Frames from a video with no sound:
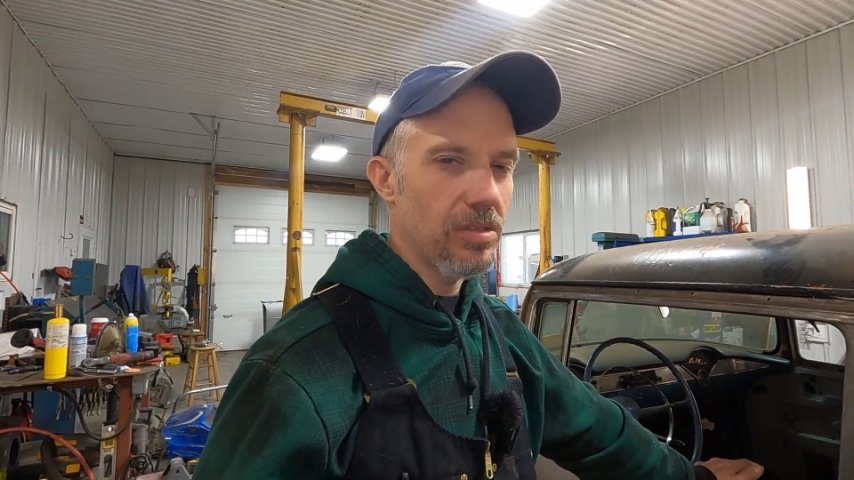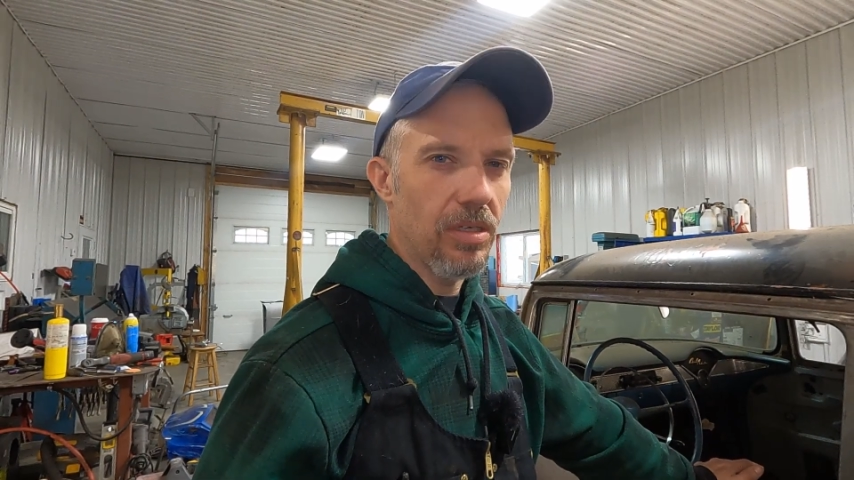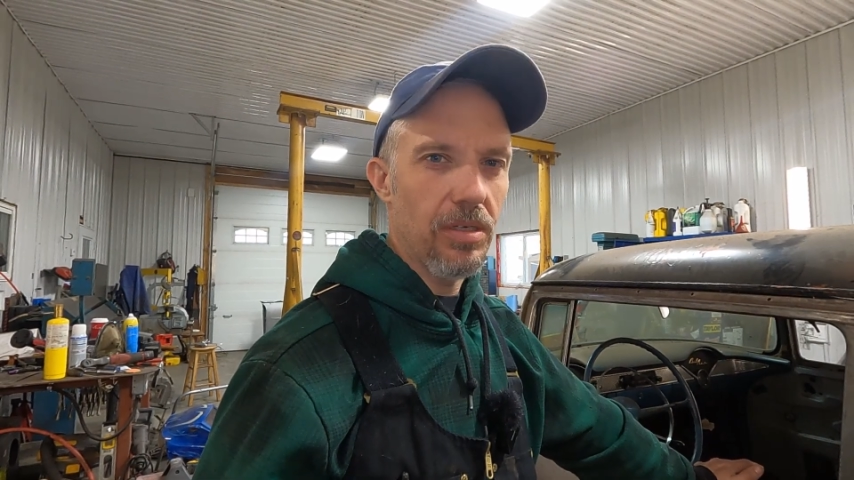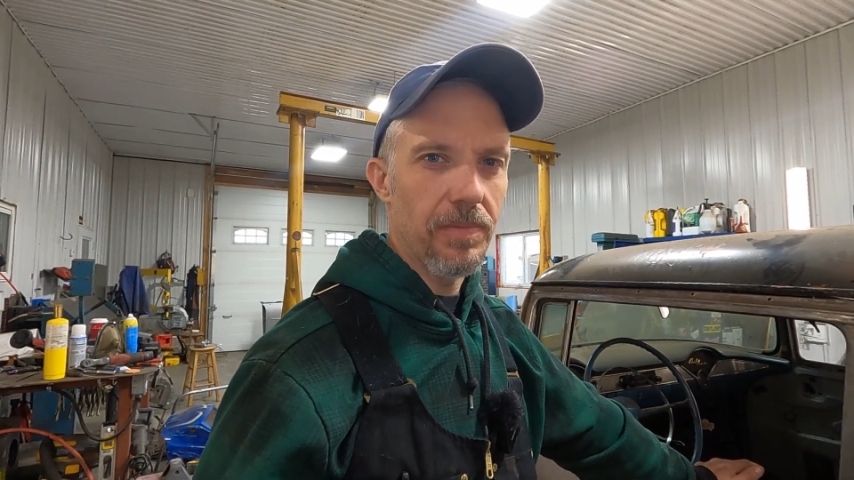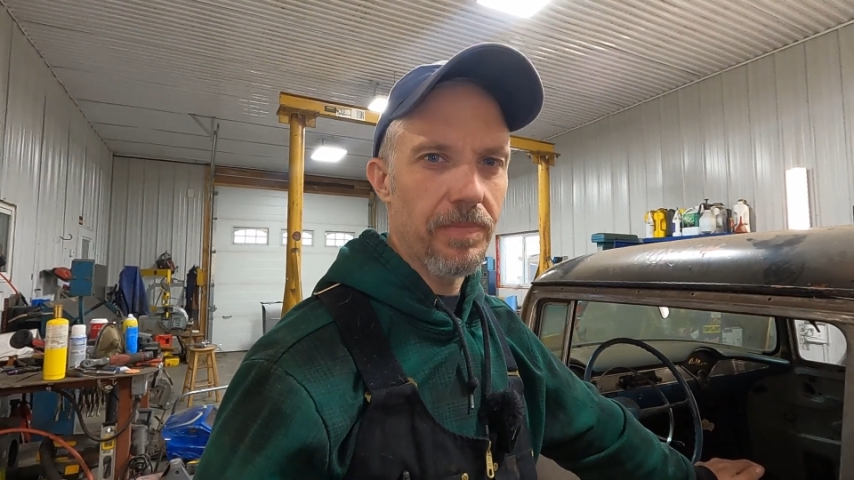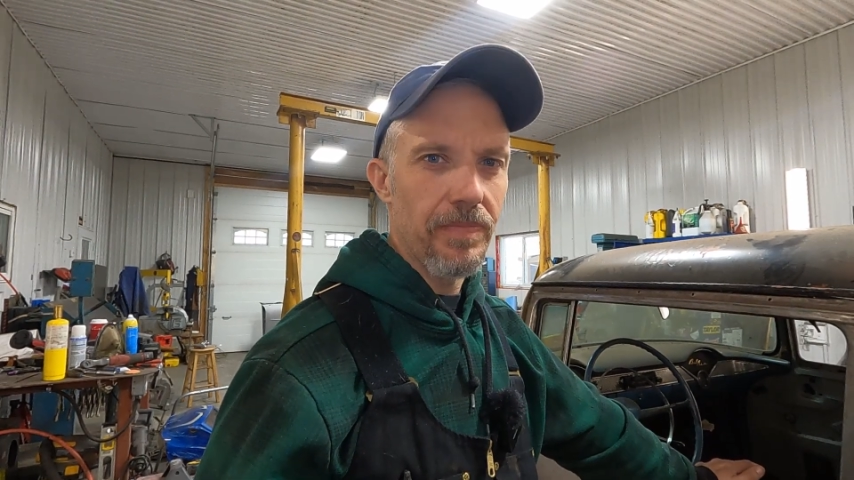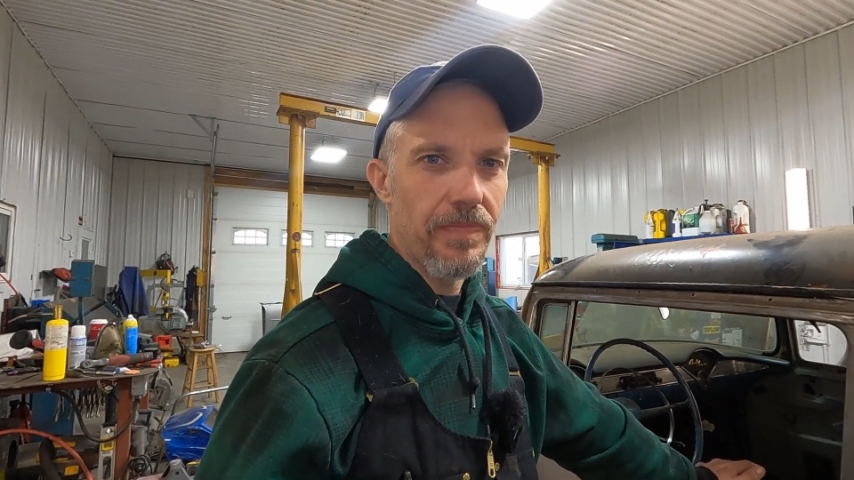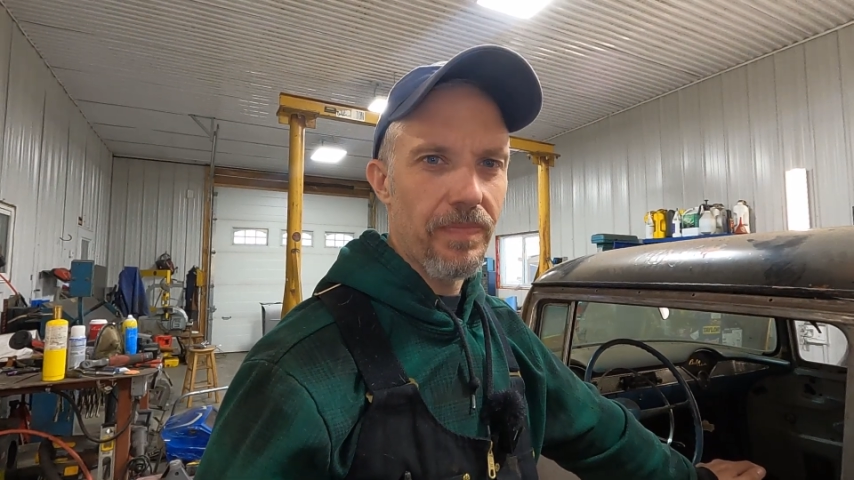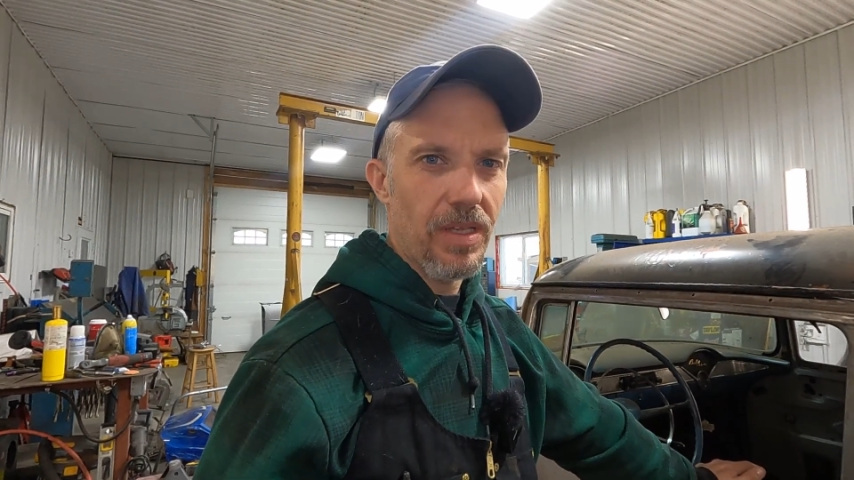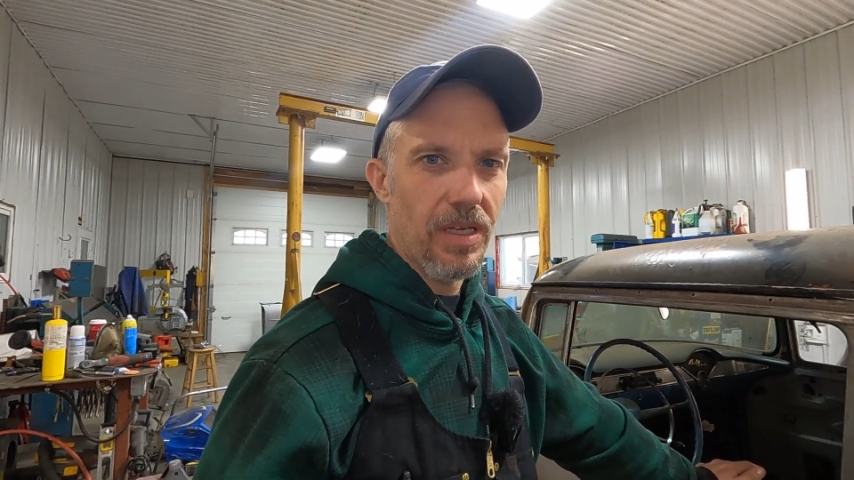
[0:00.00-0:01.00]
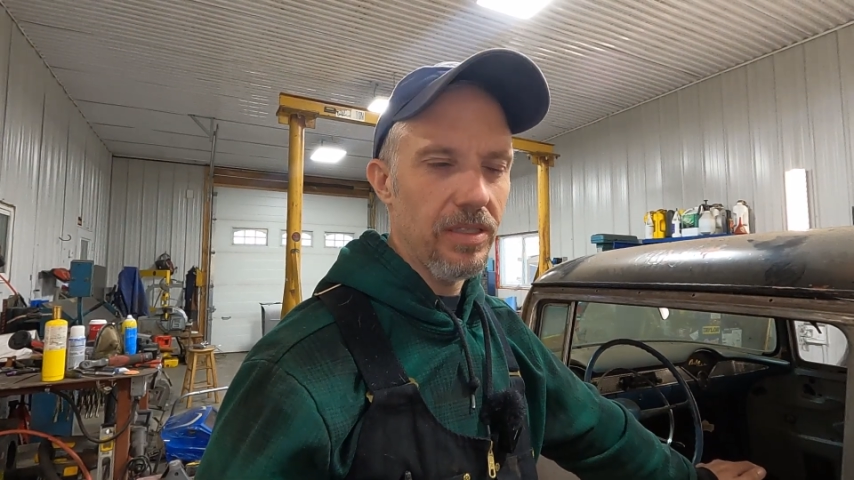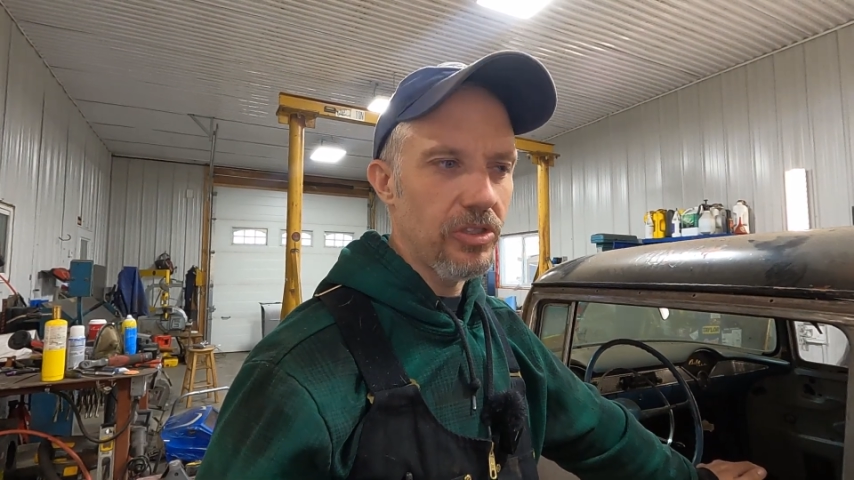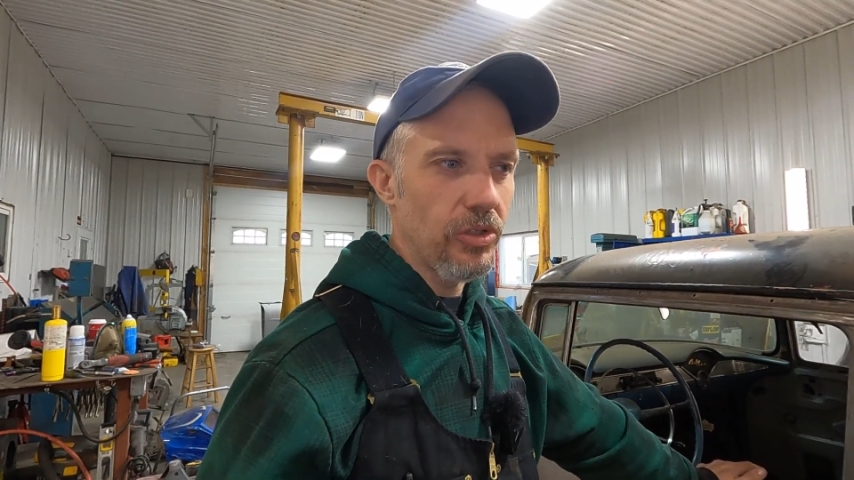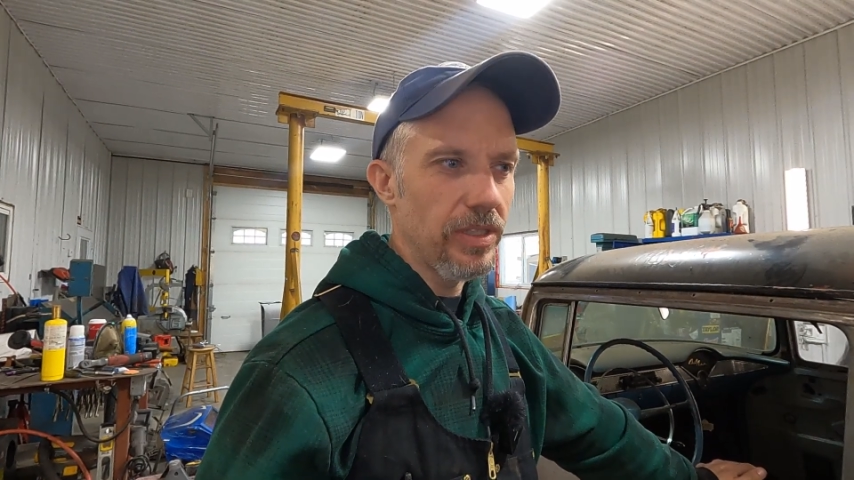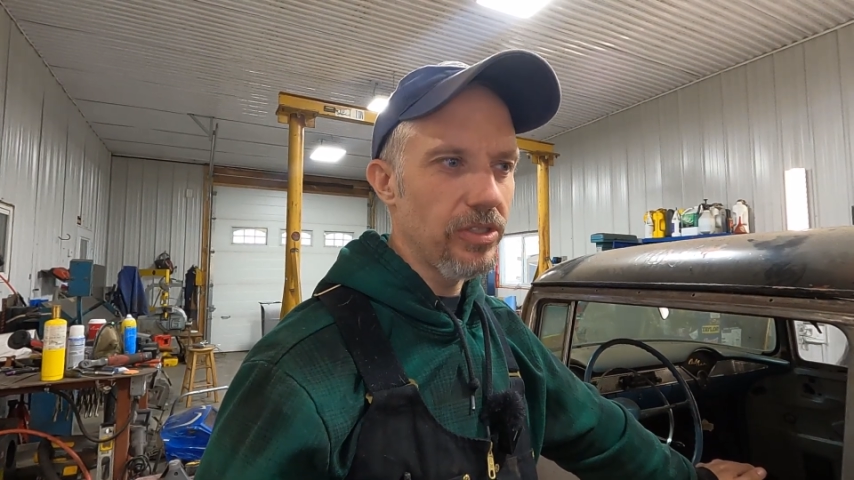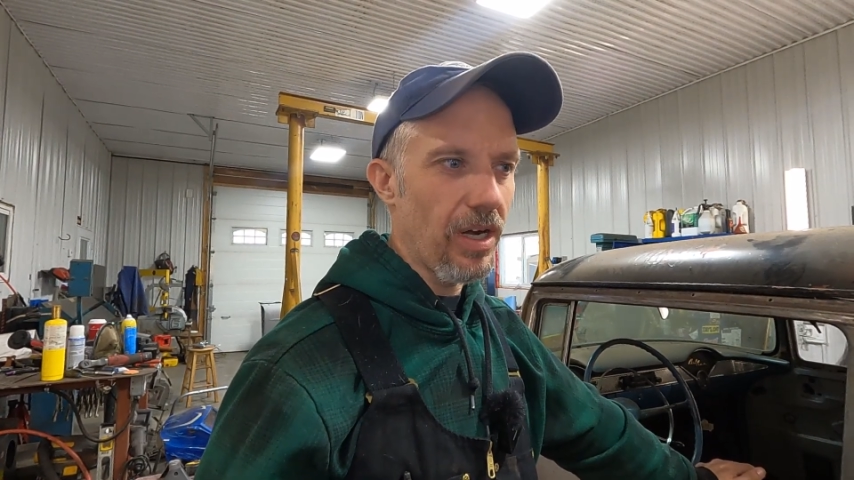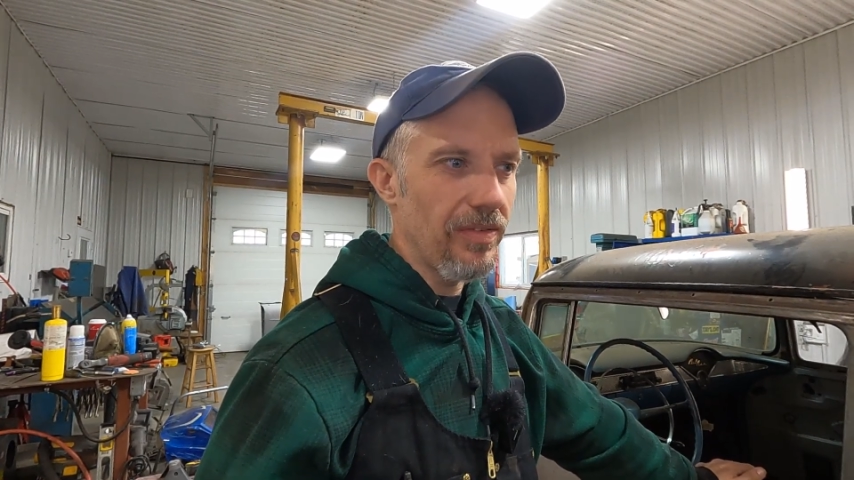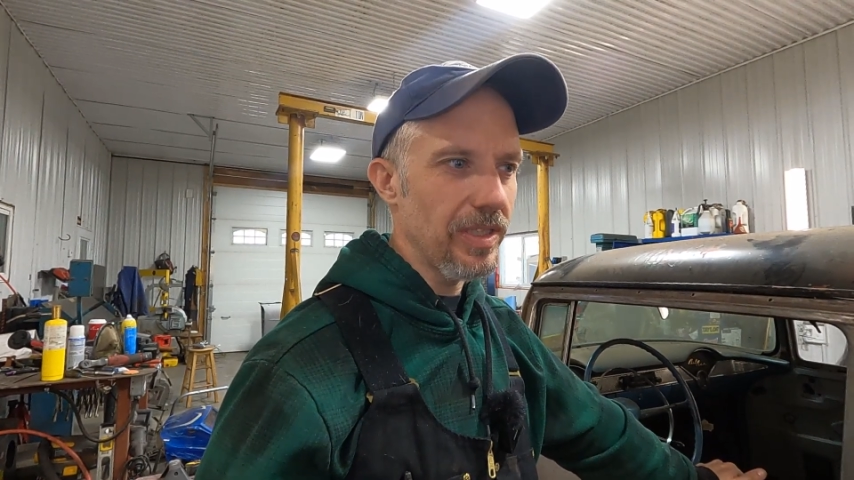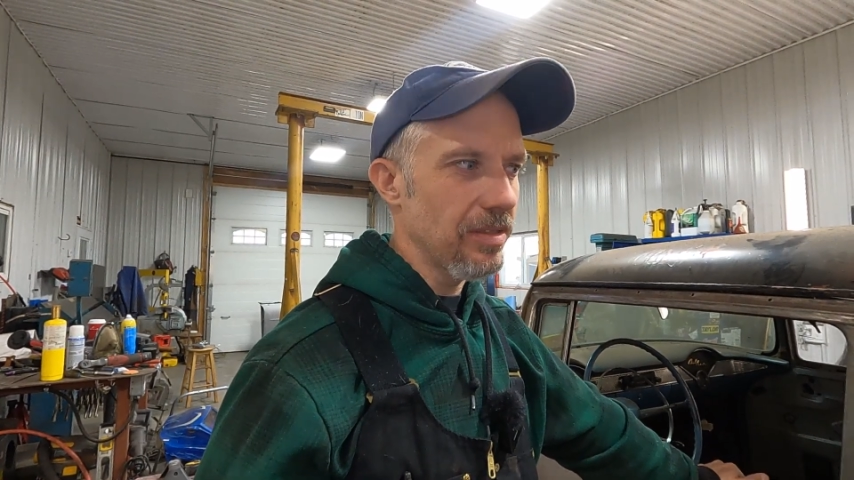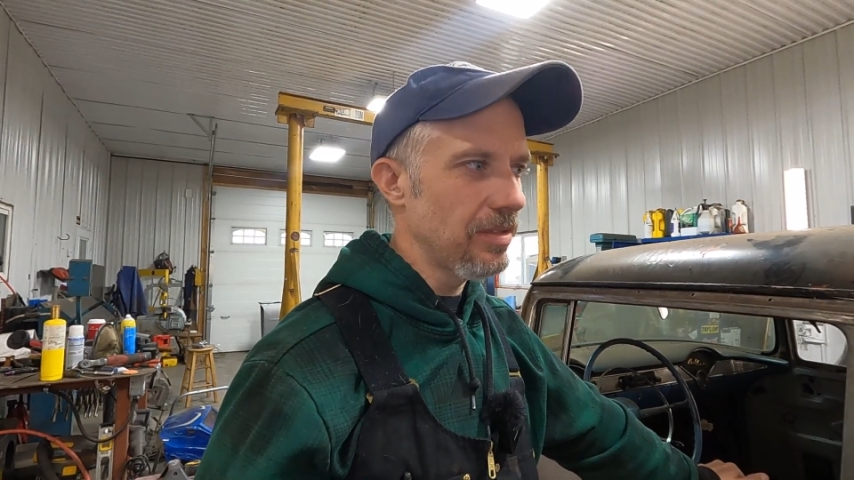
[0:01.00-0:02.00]
uh, I enjoy
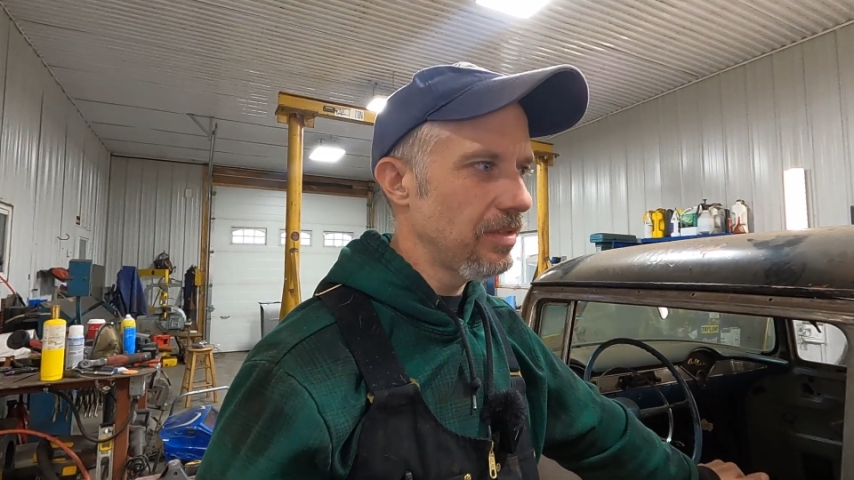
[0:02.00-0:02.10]
driving,